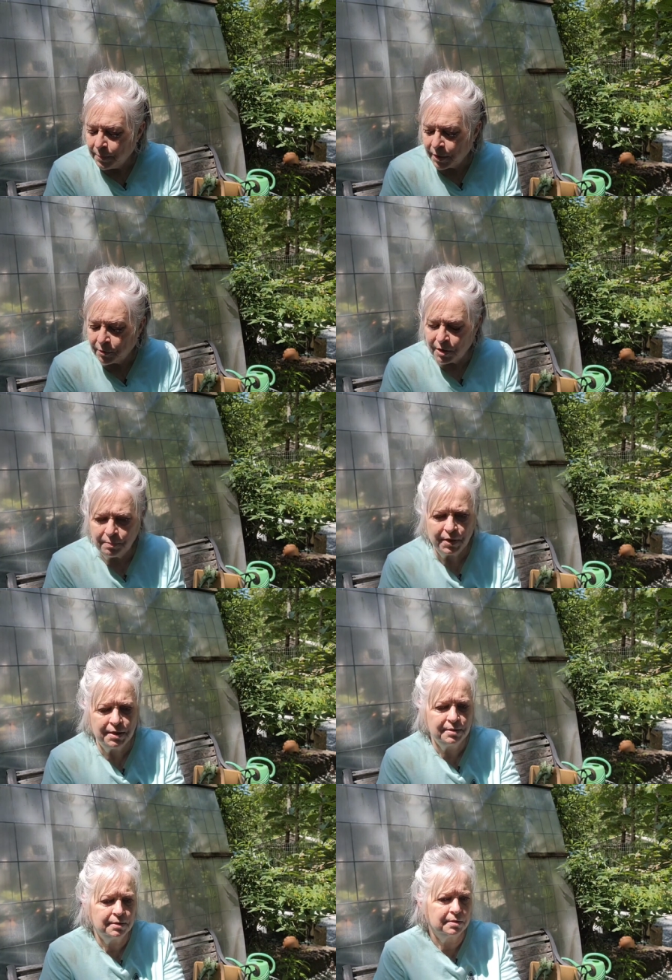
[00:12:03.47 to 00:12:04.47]
But my green
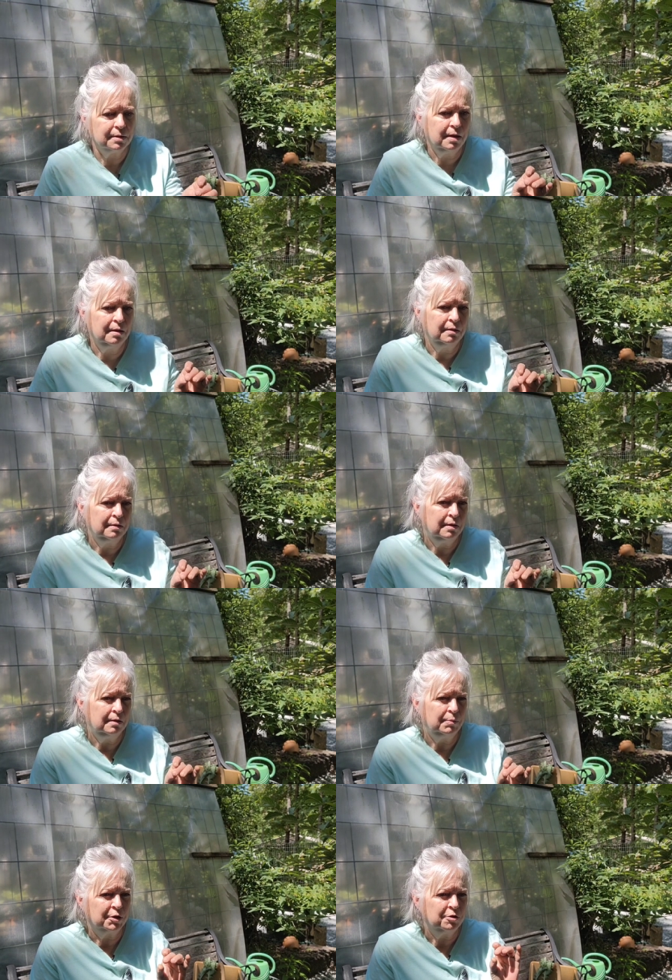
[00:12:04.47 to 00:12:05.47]
beans and
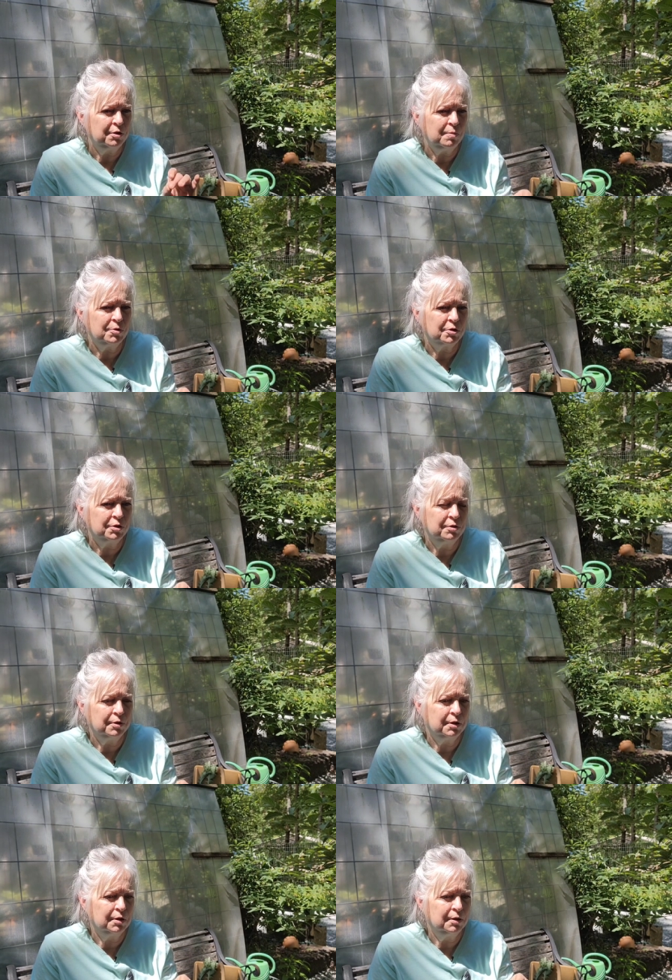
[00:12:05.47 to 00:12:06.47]
uh, my cucumbers are
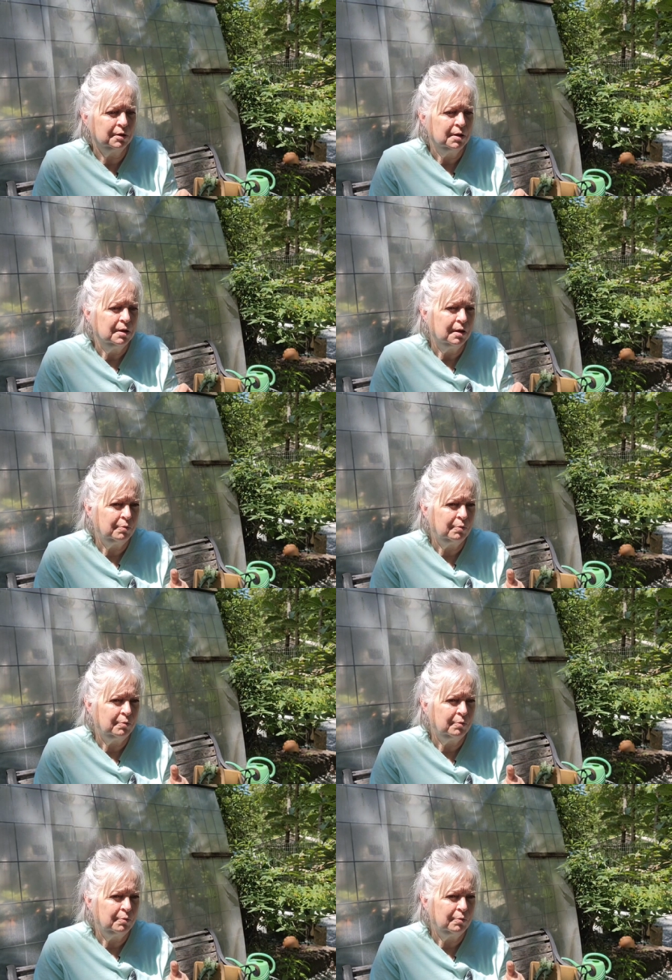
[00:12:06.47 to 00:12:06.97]
doing good.